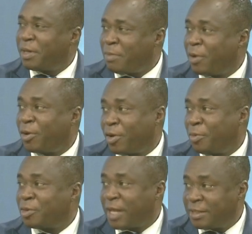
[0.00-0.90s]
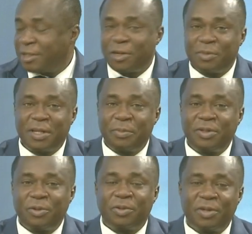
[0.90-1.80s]
the macroeconomy. So I see some
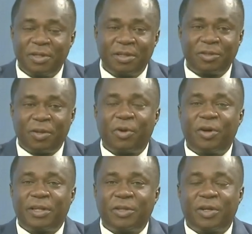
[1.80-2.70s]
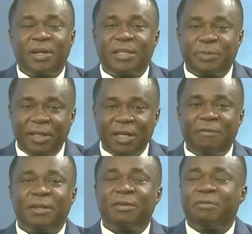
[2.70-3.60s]
coordination, especially
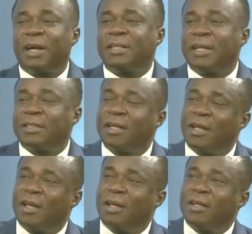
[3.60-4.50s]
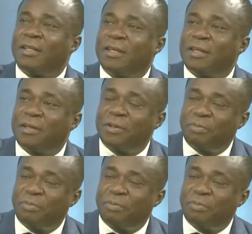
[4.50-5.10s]
given the fact that the